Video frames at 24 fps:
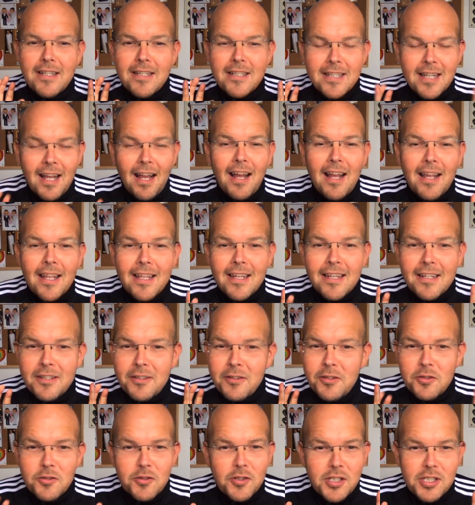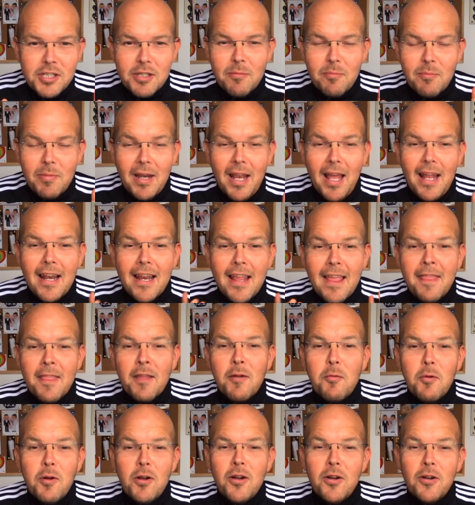diet nutrition plan in
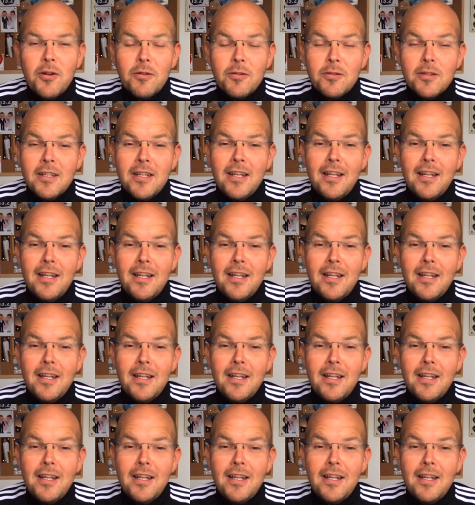the world.